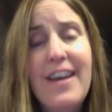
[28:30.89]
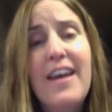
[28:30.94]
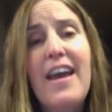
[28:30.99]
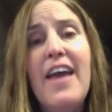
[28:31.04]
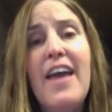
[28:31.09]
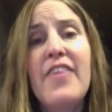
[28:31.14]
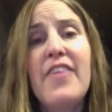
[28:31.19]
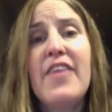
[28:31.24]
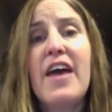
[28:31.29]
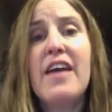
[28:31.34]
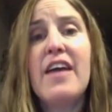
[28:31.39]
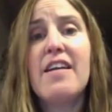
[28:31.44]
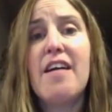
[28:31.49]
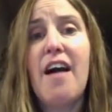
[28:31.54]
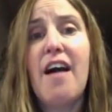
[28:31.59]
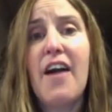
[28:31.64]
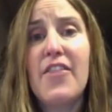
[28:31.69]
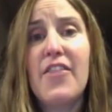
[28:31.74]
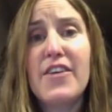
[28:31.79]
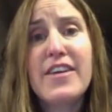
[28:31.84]
And then
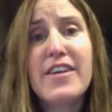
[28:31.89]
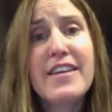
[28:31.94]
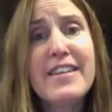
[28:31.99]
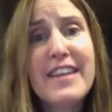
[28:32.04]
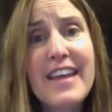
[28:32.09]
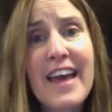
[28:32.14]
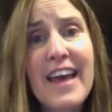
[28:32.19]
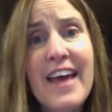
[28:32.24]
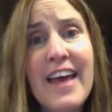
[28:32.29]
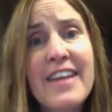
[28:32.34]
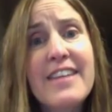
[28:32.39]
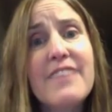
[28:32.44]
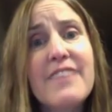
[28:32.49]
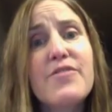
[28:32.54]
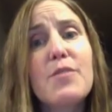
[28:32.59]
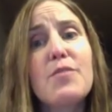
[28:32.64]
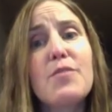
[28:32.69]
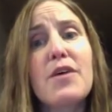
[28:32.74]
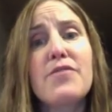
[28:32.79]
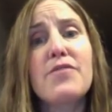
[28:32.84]
on the kidney end, if
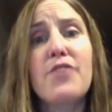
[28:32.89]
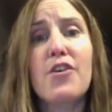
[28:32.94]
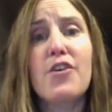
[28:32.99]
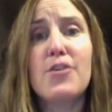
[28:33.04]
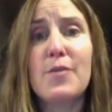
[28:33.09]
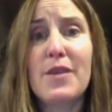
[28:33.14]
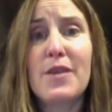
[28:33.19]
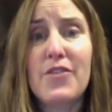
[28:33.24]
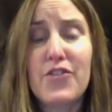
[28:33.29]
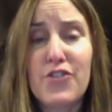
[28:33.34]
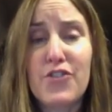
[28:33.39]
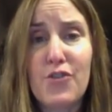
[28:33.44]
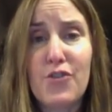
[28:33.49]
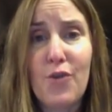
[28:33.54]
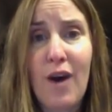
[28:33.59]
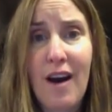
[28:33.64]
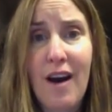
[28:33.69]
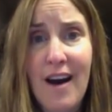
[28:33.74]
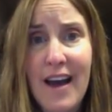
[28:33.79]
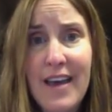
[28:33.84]
the blood volume gets too
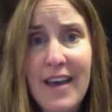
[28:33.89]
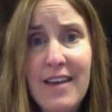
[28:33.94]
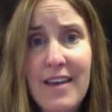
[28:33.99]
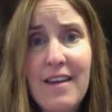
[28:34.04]
high,